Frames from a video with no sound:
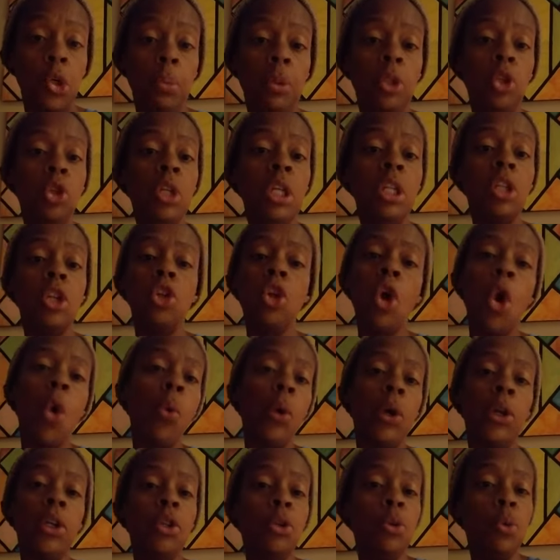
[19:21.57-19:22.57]
but you need to know
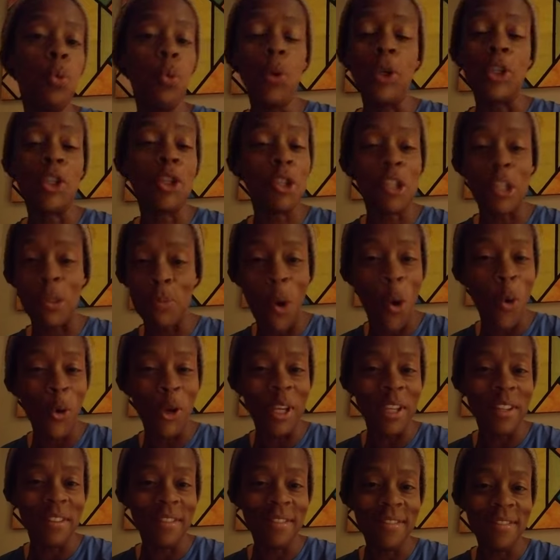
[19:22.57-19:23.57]
where you what you're
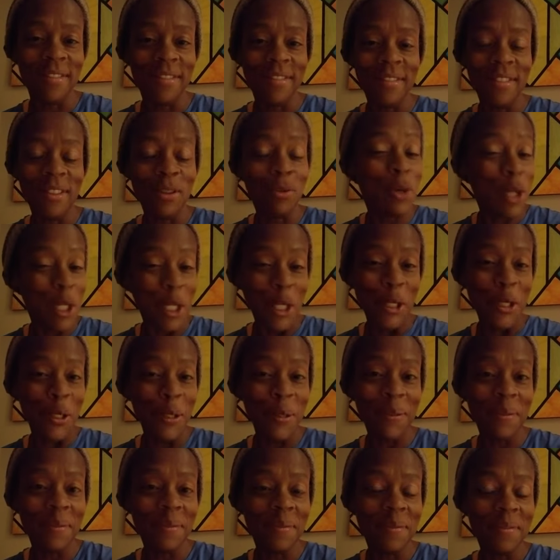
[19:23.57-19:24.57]
smoking. You really
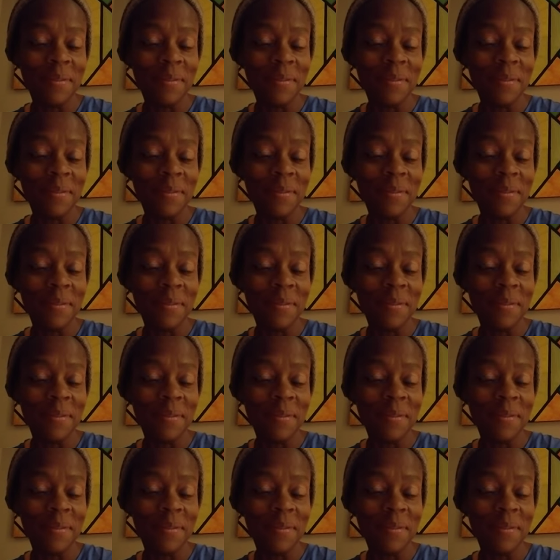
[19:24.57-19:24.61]
do.